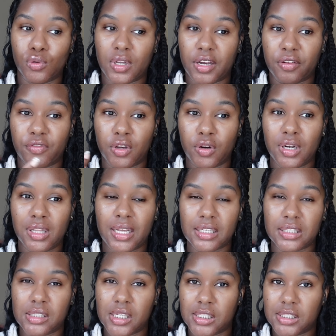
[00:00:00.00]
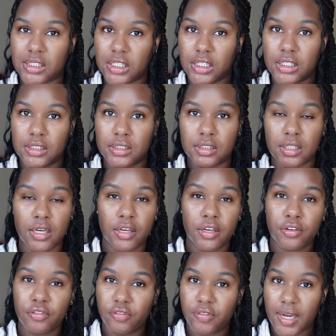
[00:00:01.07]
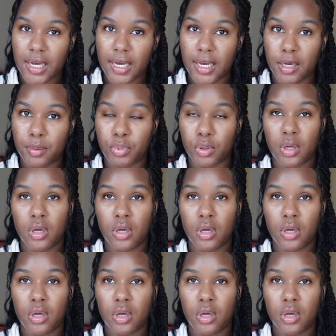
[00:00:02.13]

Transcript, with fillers: Like very like 60s vibe.